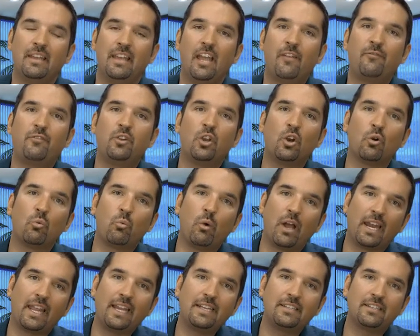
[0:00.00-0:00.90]
If you're
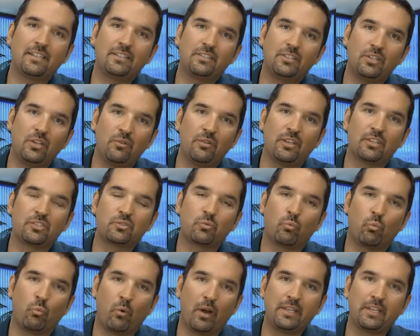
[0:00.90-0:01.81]
willing to do this
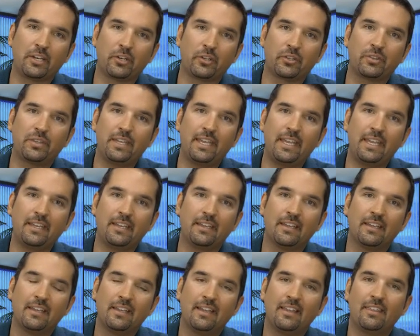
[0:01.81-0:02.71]
one little thing,
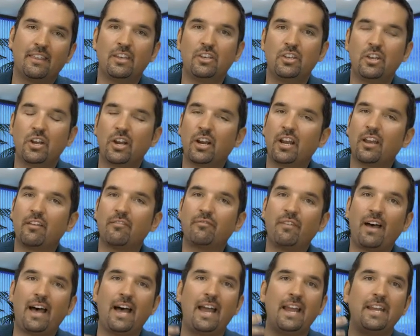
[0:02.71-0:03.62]
then you're going to
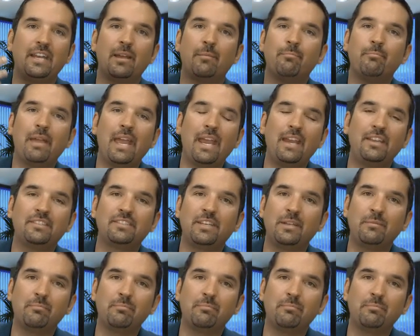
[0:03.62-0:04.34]
find amazing